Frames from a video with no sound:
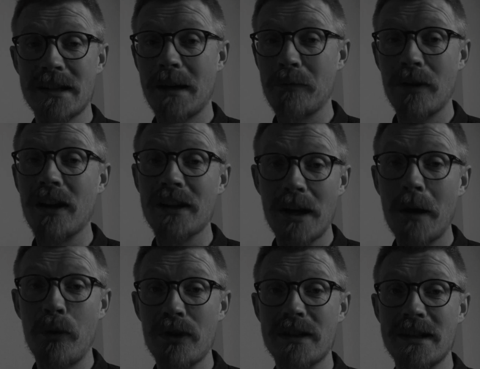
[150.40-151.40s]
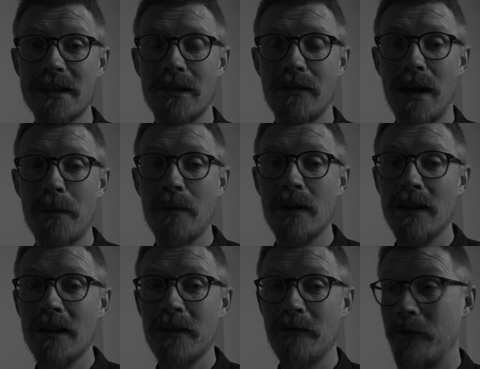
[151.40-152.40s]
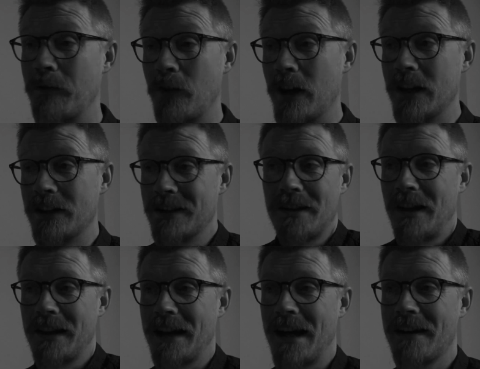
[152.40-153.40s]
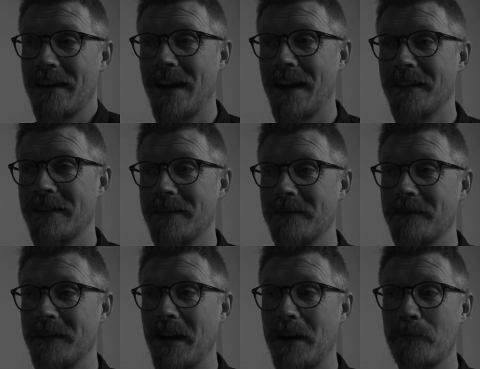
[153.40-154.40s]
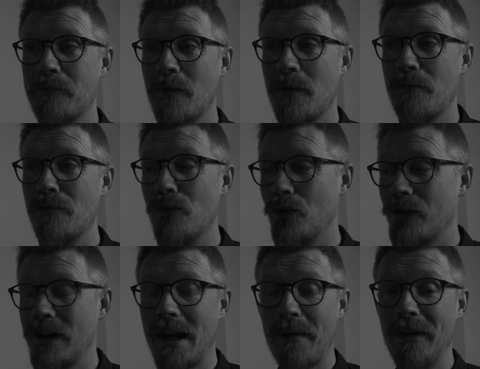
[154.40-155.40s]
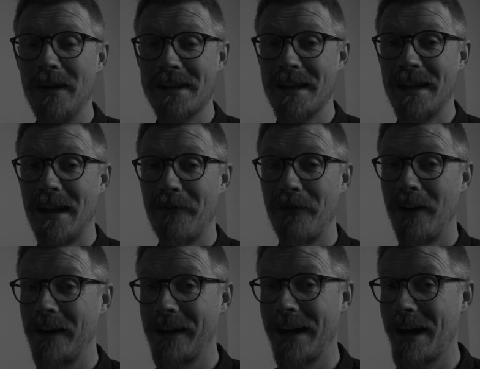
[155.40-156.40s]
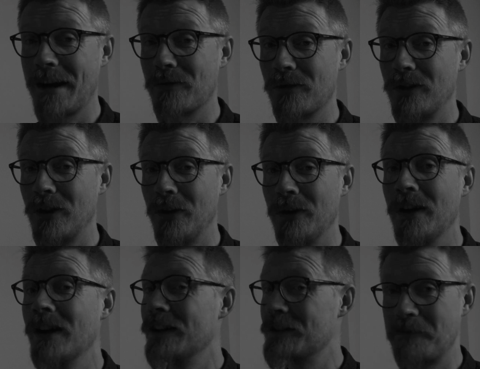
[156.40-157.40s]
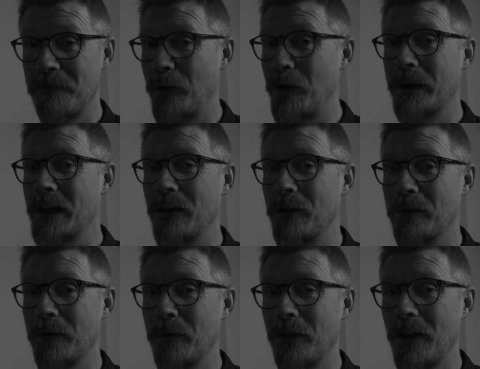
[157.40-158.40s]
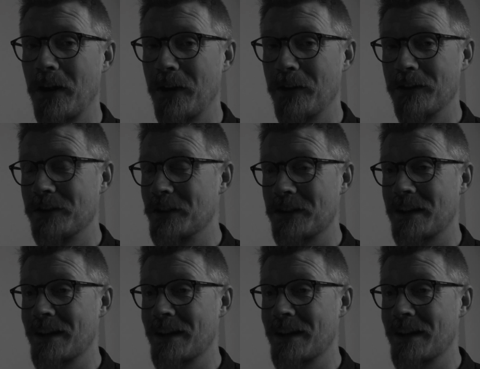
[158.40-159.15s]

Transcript: guides up on his Instagram for free, just like that. And yeah, I'm more than happy to sit down for an hour or two just following along with one of those and just